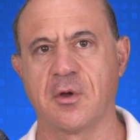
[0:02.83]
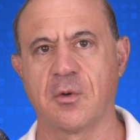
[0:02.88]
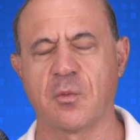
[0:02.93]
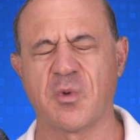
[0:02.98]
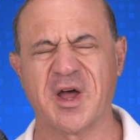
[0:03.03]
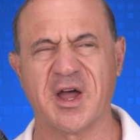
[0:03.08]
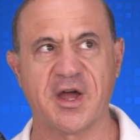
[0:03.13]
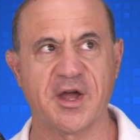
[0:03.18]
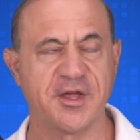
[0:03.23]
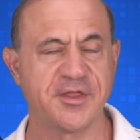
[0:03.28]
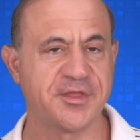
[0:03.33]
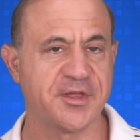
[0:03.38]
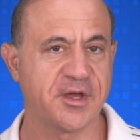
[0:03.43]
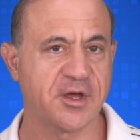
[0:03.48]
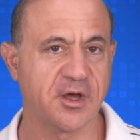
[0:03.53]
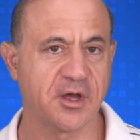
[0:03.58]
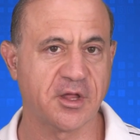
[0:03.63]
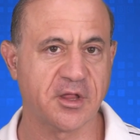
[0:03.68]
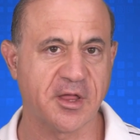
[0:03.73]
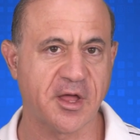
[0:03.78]
why I think
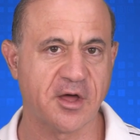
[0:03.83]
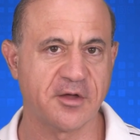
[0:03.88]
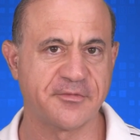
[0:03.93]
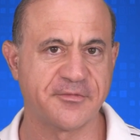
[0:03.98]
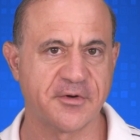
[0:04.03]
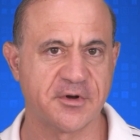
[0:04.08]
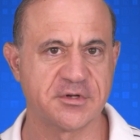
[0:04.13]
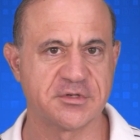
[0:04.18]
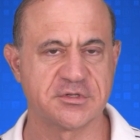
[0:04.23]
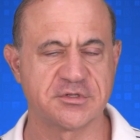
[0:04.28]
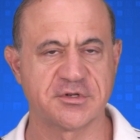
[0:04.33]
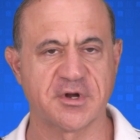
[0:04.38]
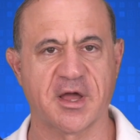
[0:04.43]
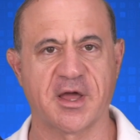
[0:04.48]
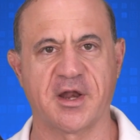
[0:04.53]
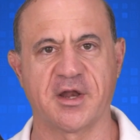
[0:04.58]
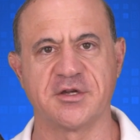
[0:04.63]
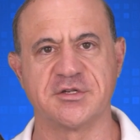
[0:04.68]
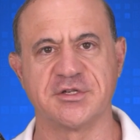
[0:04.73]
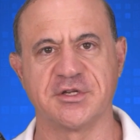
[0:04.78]
a cloud-first
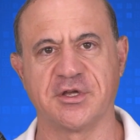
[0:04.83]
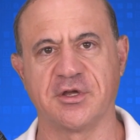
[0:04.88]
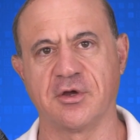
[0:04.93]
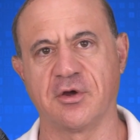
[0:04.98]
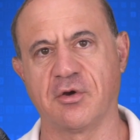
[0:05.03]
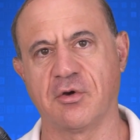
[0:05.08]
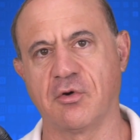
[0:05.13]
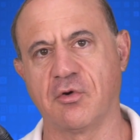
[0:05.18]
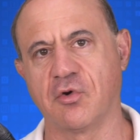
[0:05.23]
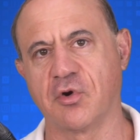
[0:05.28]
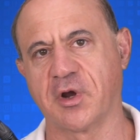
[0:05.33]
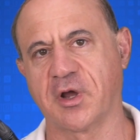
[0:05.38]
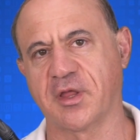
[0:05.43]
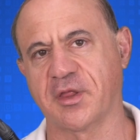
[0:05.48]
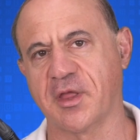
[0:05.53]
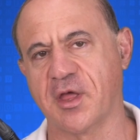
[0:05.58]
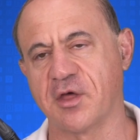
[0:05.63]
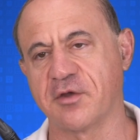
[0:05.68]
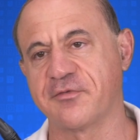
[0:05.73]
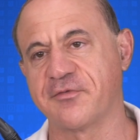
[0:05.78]
strategy or a
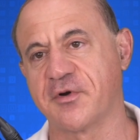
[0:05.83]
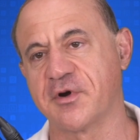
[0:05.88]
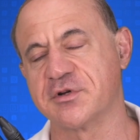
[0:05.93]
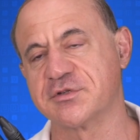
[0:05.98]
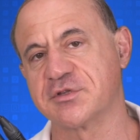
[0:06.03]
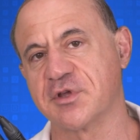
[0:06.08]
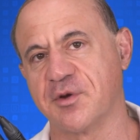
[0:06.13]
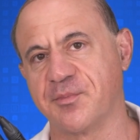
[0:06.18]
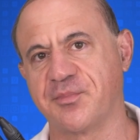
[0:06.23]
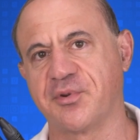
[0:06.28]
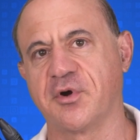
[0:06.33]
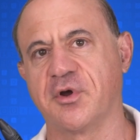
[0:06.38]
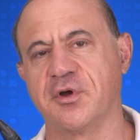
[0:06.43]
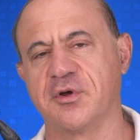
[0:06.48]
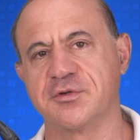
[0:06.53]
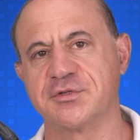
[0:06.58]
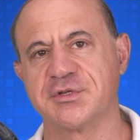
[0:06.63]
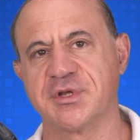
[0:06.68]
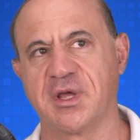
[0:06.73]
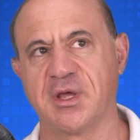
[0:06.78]
cloud-first
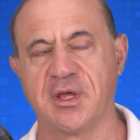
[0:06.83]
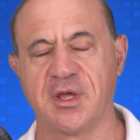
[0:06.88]
approach